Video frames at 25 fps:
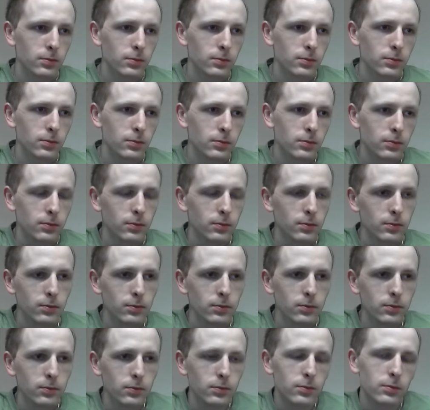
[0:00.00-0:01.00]

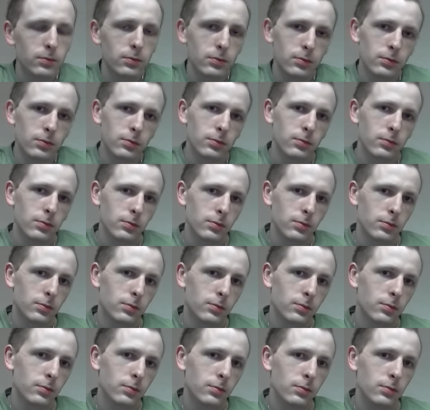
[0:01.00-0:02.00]

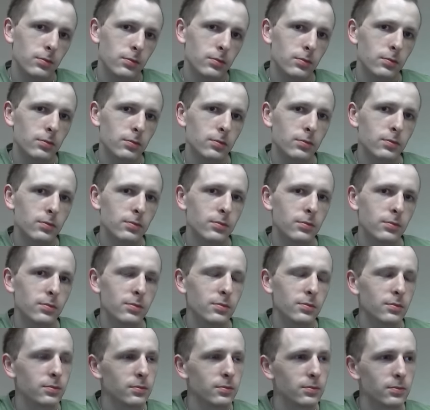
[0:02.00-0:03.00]

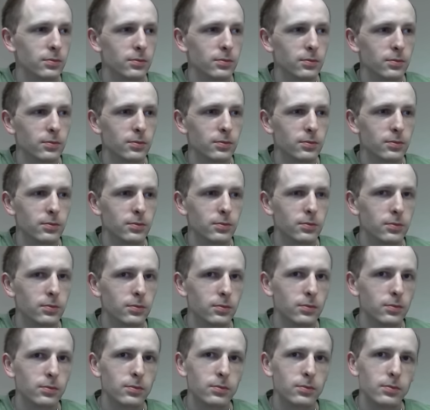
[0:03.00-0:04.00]

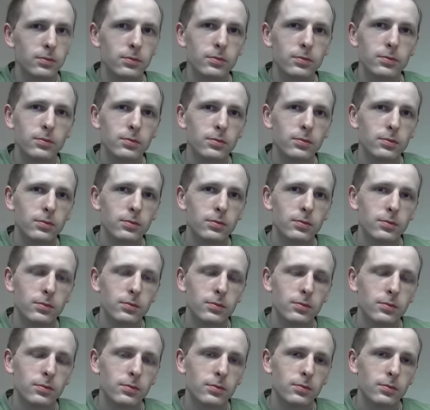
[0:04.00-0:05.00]

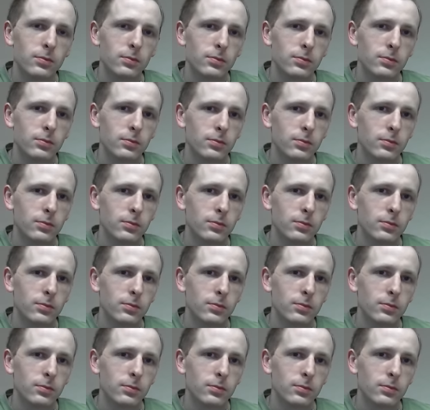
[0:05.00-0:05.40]
This person isn't speaking.